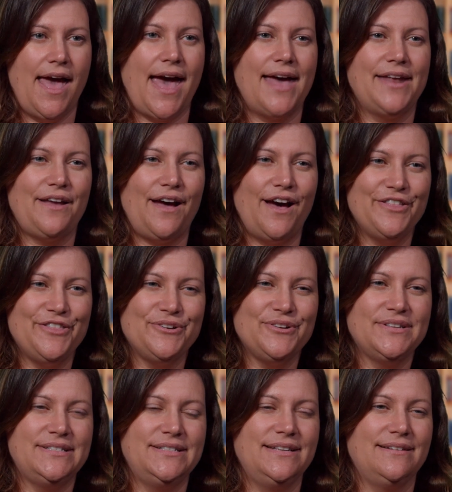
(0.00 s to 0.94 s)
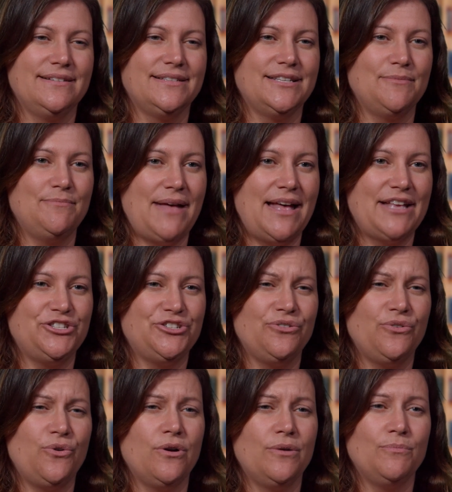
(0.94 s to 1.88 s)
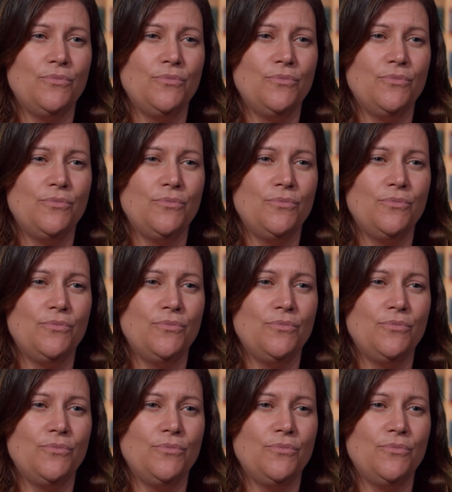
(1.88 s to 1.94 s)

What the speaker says: and others need a semester or